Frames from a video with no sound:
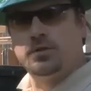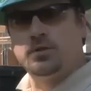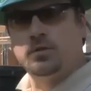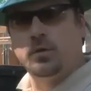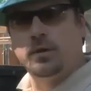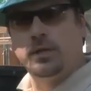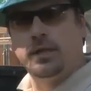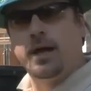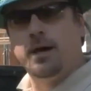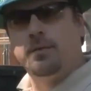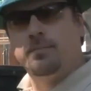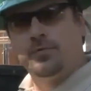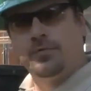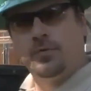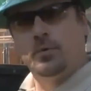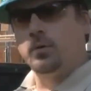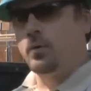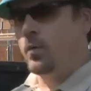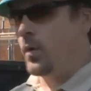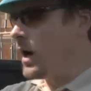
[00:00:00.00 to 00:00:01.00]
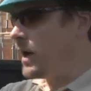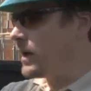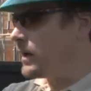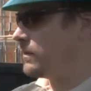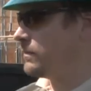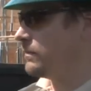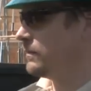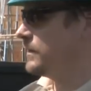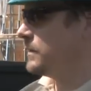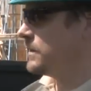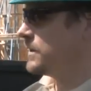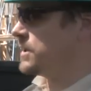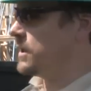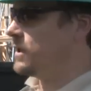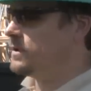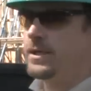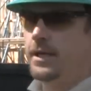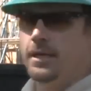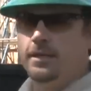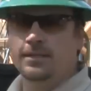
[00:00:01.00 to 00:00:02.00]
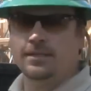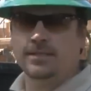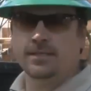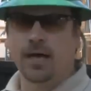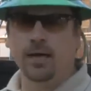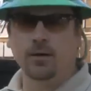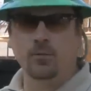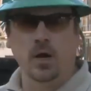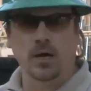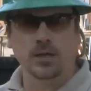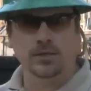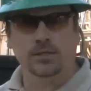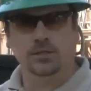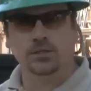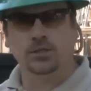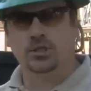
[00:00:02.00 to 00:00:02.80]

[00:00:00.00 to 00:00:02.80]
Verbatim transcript: soil out before the water starts hitting the sidewalks and